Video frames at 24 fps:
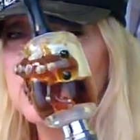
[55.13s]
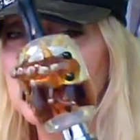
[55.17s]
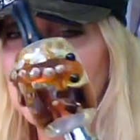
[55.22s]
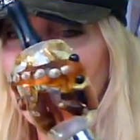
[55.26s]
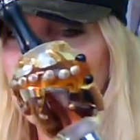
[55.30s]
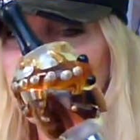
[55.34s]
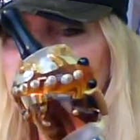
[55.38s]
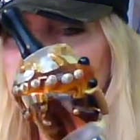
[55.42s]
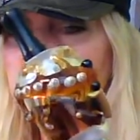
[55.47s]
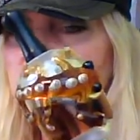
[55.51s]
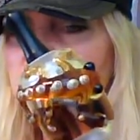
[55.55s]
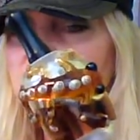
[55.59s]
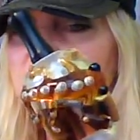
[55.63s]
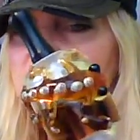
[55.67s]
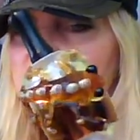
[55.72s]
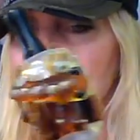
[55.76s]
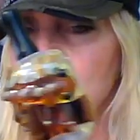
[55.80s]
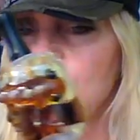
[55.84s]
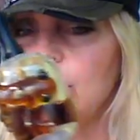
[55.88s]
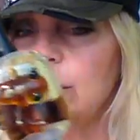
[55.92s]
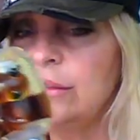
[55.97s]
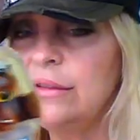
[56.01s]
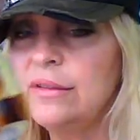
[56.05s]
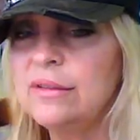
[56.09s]
called the
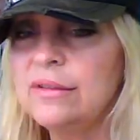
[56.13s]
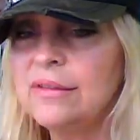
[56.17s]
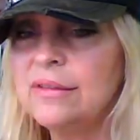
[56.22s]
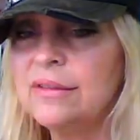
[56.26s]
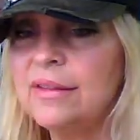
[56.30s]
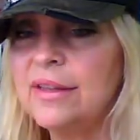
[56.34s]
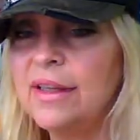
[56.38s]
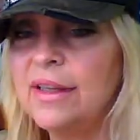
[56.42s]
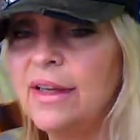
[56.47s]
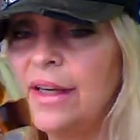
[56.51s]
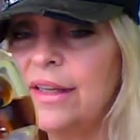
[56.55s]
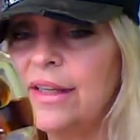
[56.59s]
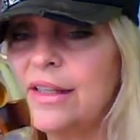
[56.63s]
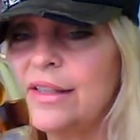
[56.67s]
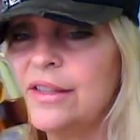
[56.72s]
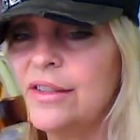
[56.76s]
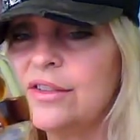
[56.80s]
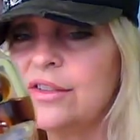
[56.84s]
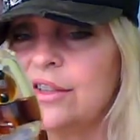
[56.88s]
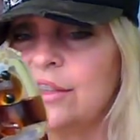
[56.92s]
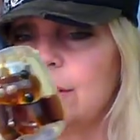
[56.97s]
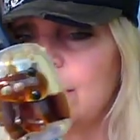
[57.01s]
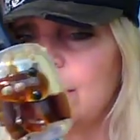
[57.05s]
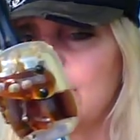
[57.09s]
Lizard, and
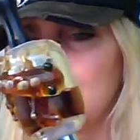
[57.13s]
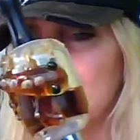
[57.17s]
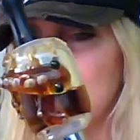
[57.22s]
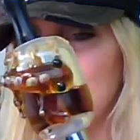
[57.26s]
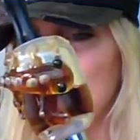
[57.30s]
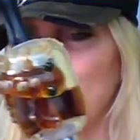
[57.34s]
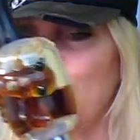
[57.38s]
it's just